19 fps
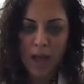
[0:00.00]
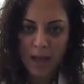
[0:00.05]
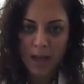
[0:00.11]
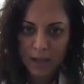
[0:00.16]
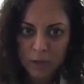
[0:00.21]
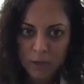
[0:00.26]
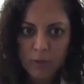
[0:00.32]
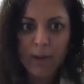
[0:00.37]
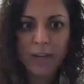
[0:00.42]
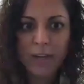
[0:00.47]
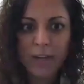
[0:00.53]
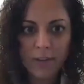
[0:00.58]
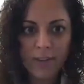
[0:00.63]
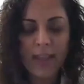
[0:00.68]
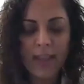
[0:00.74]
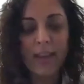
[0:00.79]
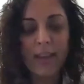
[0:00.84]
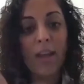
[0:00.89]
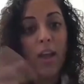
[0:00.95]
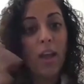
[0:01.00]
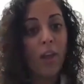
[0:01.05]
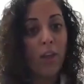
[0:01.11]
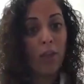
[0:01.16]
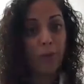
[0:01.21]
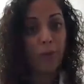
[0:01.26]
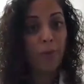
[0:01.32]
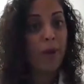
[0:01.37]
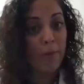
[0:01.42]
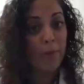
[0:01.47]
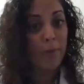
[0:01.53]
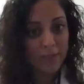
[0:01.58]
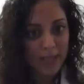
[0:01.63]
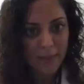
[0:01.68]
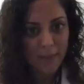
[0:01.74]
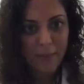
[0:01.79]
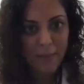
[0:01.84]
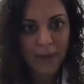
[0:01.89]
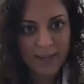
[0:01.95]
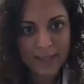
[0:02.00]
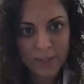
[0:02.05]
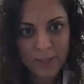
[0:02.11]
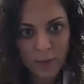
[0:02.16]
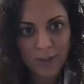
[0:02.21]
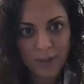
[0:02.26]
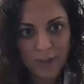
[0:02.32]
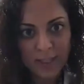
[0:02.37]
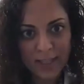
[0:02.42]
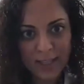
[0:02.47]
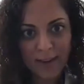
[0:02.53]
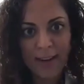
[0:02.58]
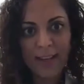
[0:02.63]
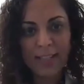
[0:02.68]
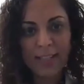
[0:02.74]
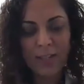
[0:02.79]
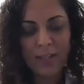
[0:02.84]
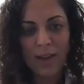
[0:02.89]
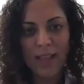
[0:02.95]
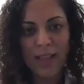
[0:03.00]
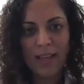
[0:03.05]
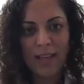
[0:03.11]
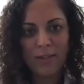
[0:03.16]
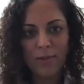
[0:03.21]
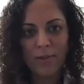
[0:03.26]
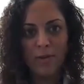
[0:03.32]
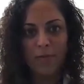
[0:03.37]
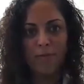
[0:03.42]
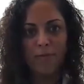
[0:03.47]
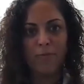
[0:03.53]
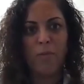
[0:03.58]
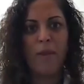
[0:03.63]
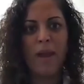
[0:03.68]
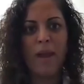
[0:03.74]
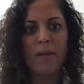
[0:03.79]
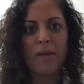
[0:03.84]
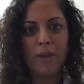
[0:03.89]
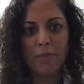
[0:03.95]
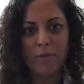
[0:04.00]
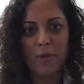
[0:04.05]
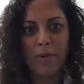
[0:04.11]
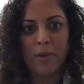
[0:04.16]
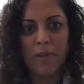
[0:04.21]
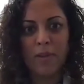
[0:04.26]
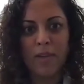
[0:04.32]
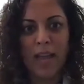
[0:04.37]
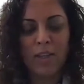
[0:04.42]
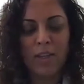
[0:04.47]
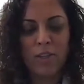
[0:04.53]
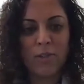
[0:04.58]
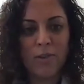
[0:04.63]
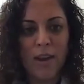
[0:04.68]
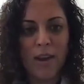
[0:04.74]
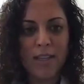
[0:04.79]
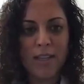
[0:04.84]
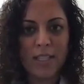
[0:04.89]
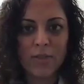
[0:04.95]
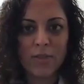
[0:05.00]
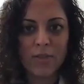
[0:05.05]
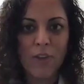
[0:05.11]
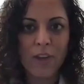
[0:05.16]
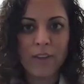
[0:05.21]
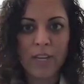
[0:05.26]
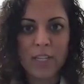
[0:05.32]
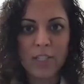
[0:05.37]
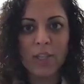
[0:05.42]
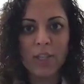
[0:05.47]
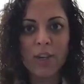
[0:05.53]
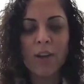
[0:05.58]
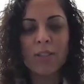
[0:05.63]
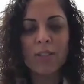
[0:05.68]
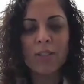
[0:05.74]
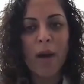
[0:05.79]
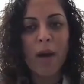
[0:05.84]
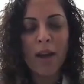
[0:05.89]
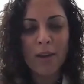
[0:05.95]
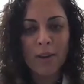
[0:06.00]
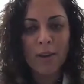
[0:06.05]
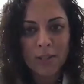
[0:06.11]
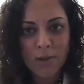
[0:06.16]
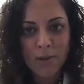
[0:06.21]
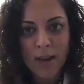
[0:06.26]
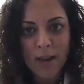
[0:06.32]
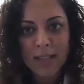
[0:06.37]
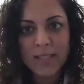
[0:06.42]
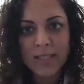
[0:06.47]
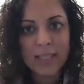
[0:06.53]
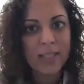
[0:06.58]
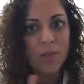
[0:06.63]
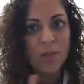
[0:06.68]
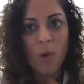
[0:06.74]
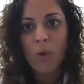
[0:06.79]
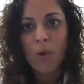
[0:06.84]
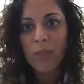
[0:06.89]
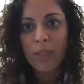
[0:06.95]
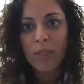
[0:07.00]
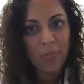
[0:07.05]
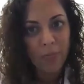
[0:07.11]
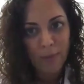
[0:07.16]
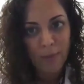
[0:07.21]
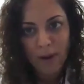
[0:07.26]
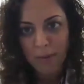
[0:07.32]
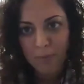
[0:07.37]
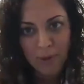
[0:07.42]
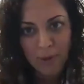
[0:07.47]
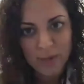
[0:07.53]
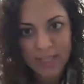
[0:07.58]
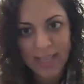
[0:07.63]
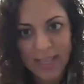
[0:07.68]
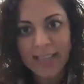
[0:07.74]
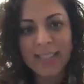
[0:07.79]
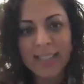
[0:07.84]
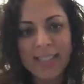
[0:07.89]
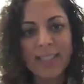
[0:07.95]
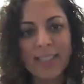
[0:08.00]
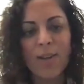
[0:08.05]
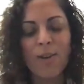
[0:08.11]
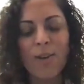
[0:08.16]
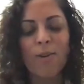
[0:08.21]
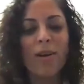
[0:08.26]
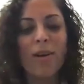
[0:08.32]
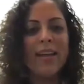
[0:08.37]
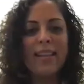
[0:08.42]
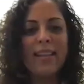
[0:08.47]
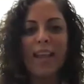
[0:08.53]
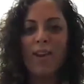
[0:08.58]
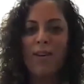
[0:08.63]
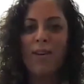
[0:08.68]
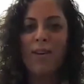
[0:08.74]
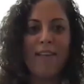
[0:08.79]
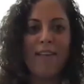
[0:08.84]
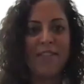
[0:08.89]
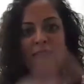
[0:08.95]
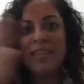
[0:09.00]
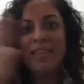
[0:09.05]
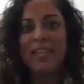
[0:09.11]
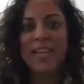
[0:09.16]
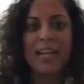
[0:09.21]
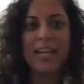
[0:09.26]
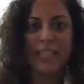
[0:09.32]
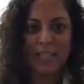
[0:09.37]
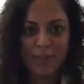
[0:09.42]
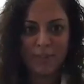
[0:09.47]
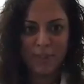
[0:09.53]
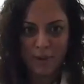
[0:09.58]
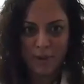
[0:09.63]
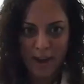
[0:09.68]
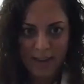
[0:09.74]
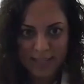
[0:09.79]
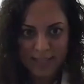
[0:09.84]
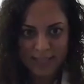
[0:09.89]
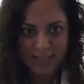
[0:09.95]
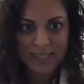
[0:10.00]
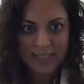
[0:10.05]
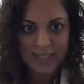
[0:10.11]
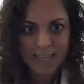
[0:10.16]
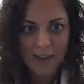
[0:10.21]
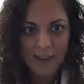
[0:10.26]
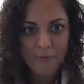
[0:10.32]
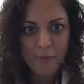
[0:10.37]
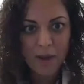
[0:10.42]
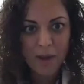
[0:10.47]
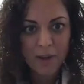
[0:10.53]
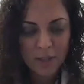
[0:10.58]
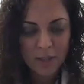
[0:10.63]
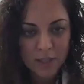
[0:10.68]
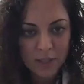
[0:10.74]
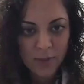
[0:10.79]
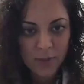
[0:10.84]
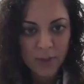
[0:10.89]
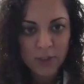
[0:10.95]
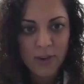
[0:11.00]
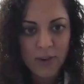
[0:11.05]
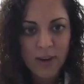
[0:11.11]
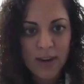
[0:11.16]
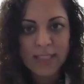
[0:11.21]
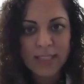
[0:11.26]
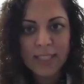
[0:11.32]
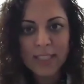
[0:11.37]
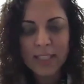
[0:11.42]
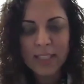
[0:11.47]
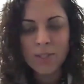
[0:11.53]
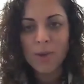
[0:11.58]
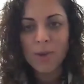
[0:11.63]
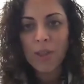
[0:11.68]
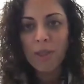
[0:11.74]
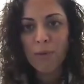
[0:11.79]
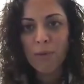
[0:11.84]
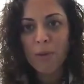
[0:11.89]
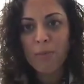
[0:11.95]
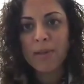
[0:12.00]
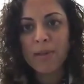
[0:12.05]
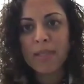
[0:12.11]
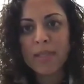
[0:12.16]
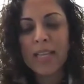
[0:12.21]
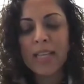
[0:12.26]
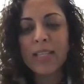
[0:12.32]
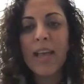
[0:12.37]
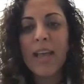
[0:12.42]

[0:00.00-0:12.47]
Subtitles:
greater than 3% body surface area. So I like to remind people, the National Psoriasis Foundation calls moderate psoriasis is only 3%. So they don't have to have tons of psoriasis to have moderate to severe psoriasis. It's only 3%.